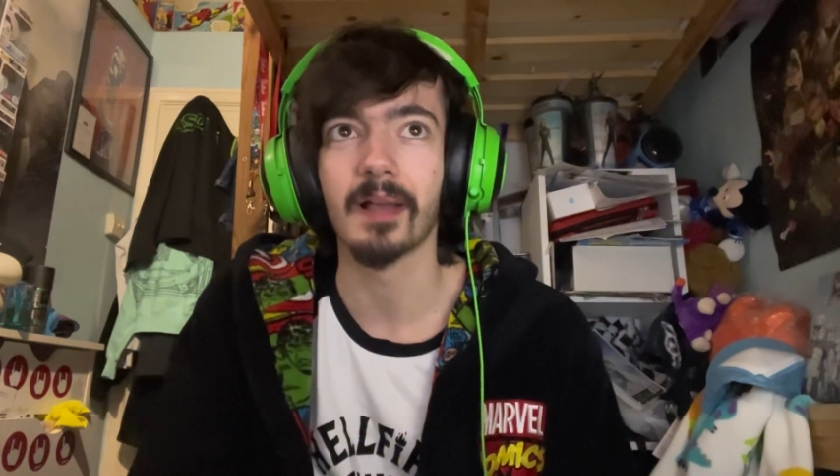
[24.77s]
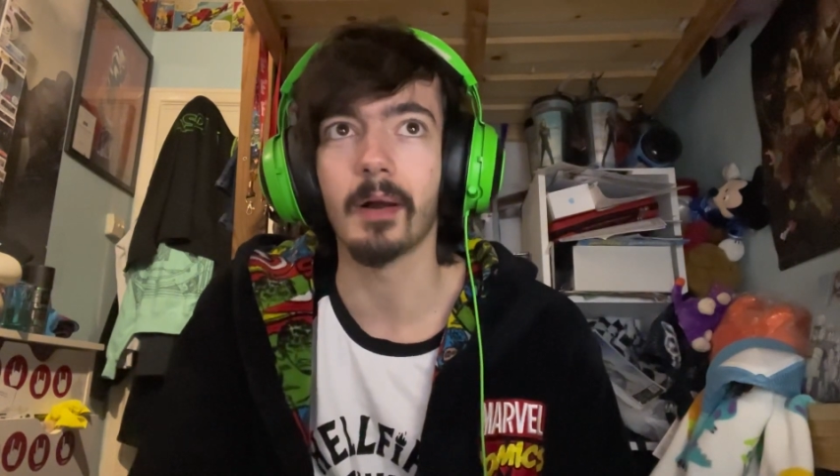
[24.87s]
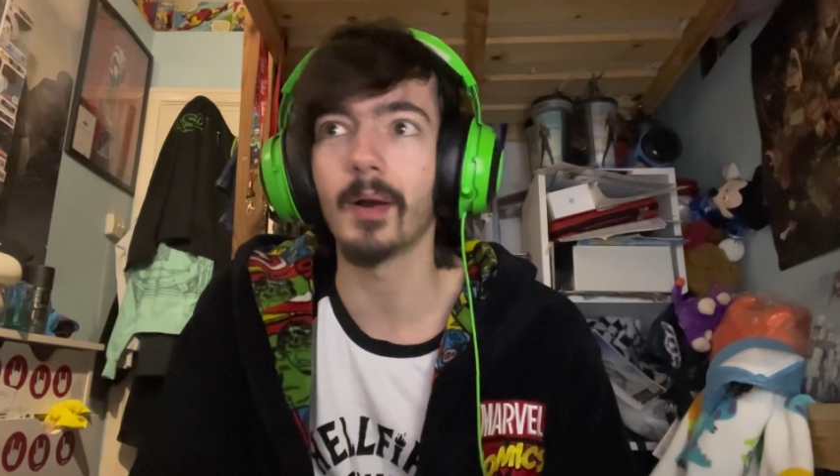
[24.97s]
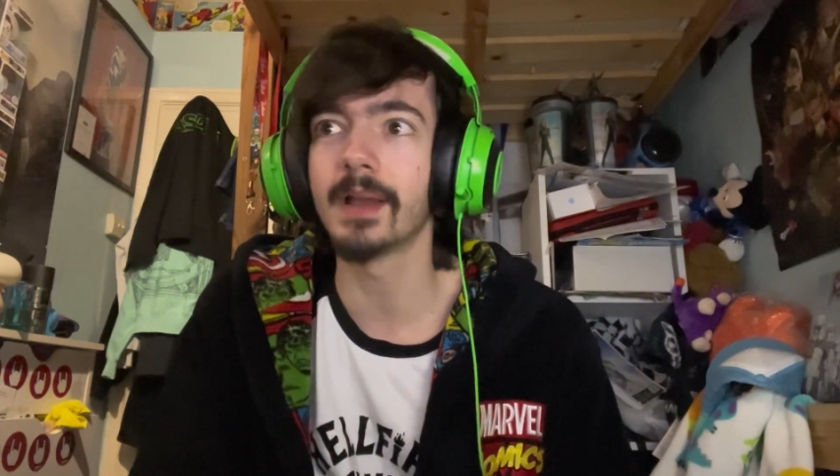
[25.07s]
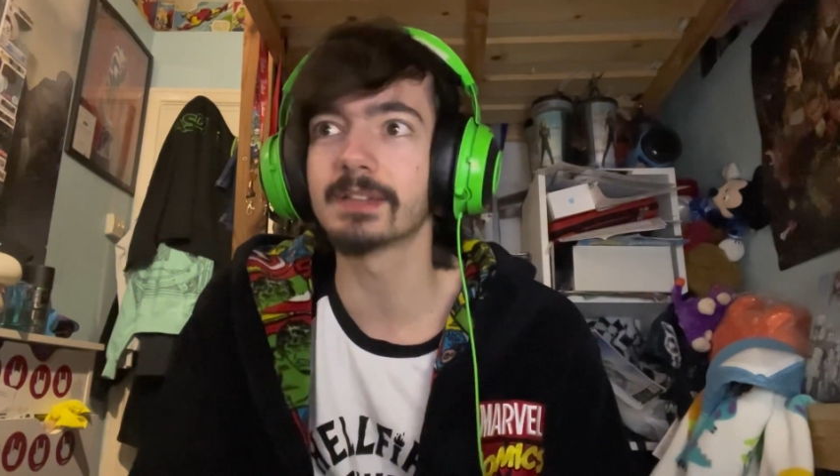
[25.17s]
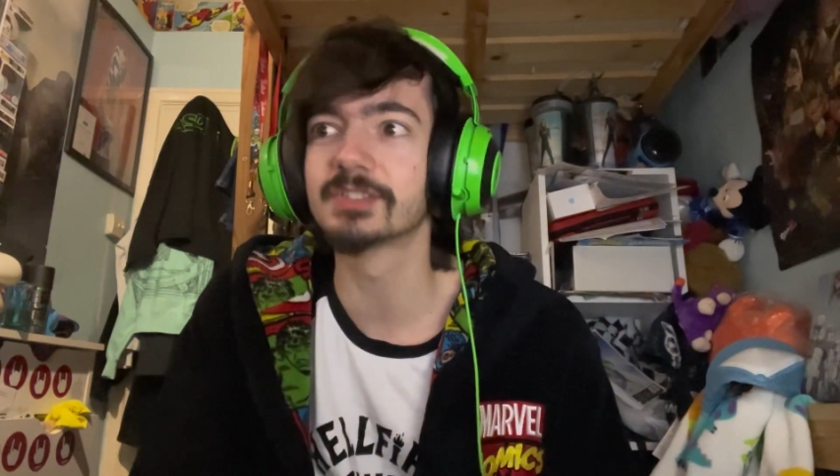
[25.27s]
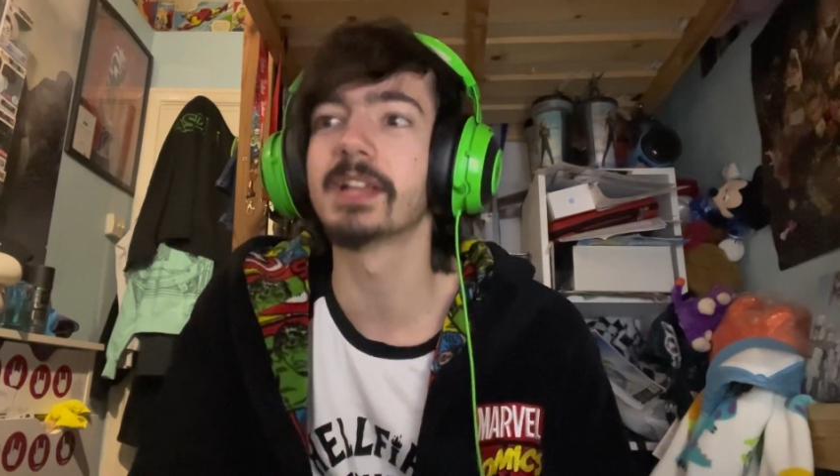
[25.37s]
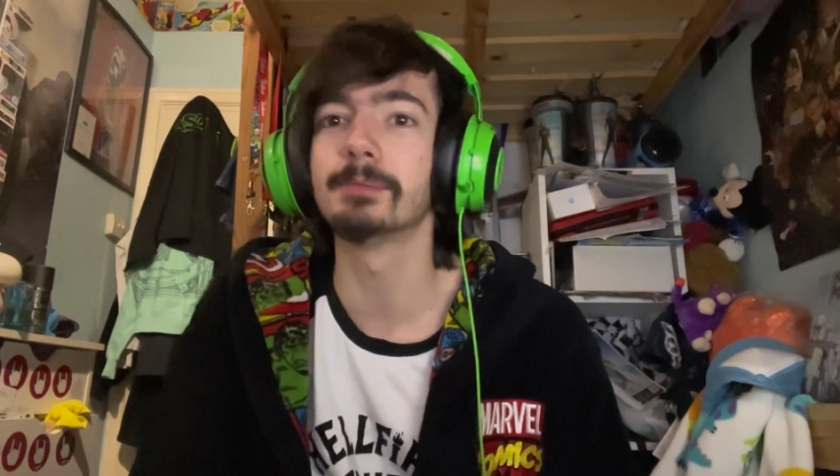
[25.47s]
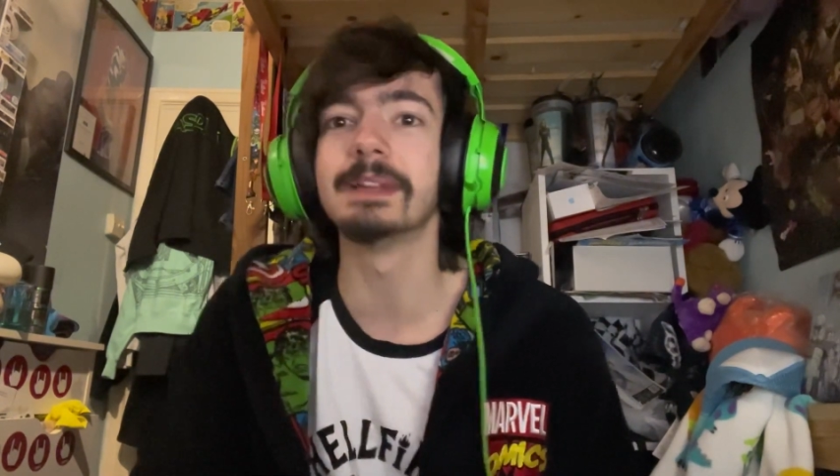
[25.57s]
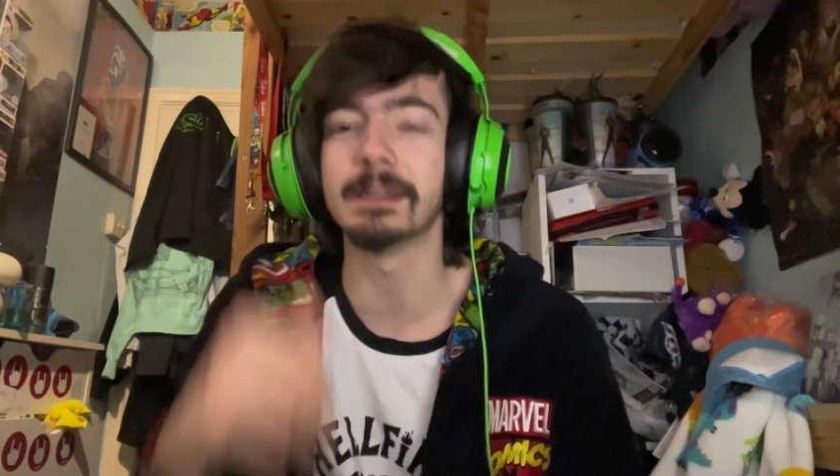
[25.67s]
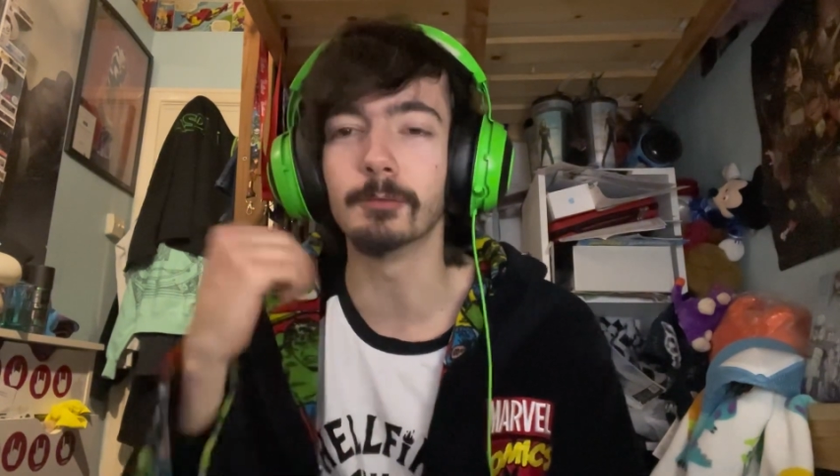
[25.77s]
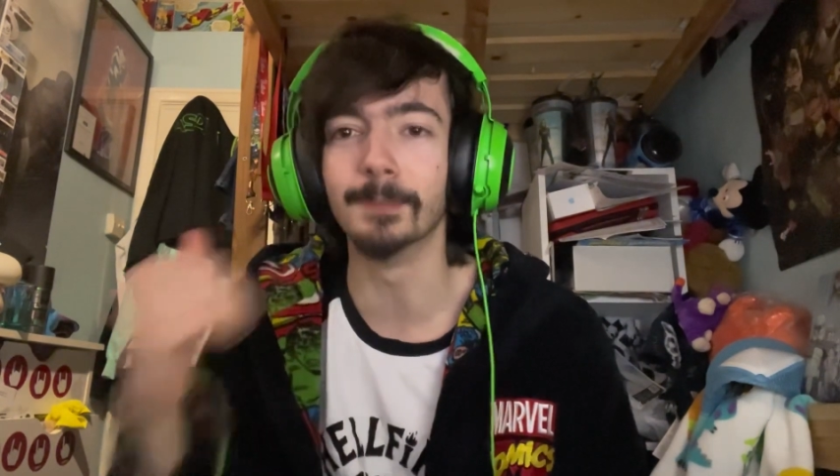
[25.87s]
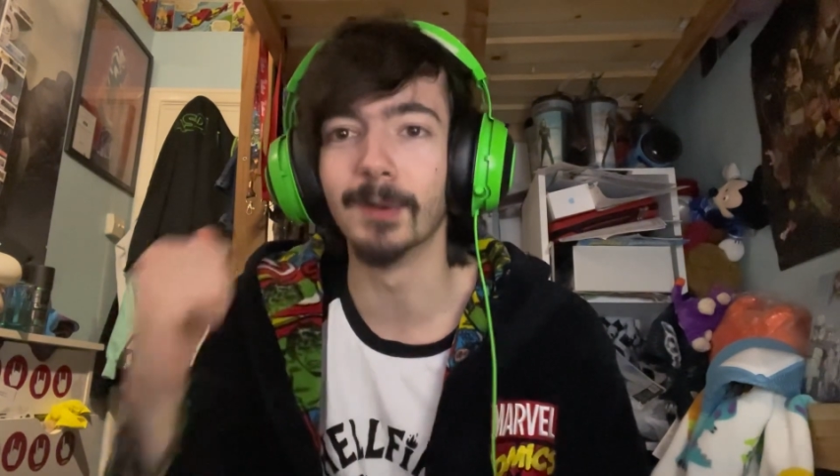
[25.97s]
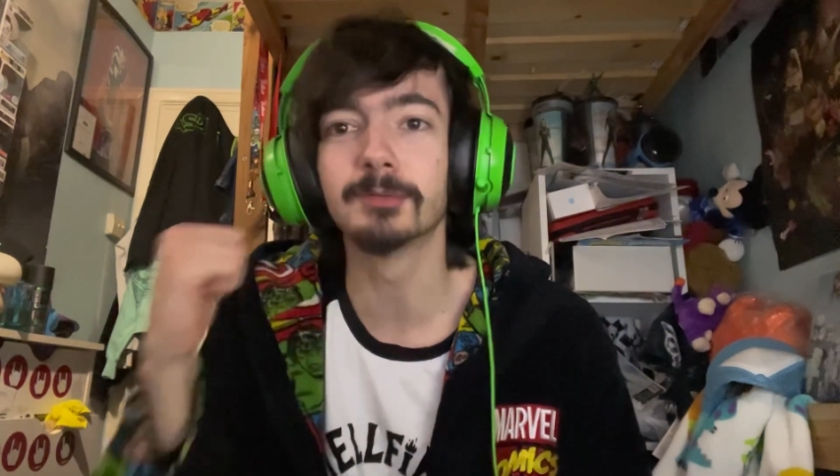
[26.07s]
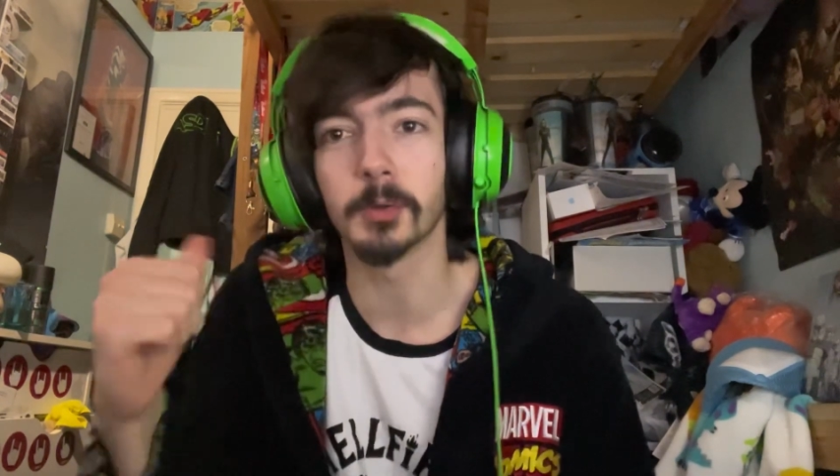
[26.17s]
I genuinely
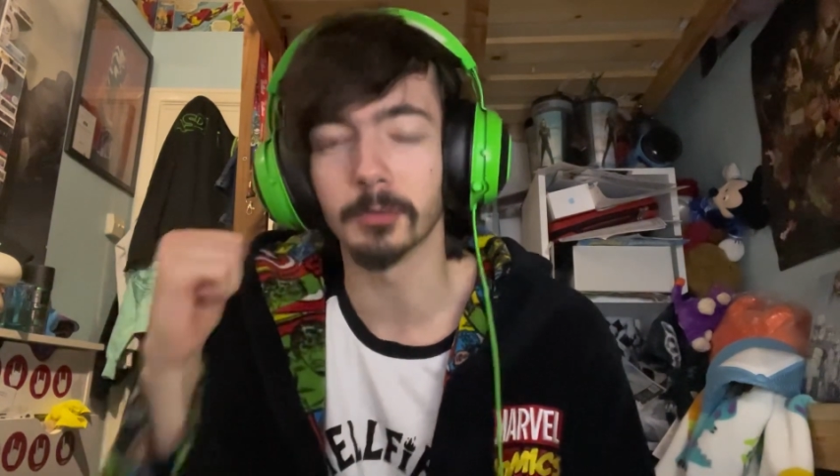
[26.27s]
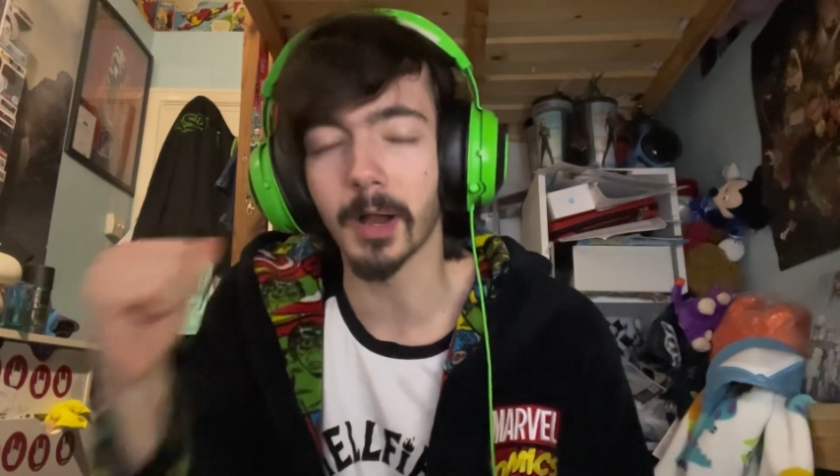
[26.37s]
almost got